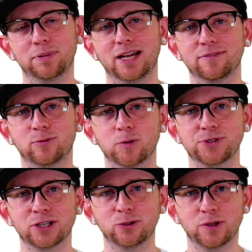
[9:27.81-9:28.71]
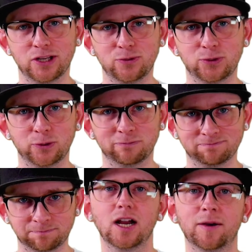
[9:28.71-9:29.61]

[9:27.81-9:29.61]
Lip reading: platforms, including YouTube.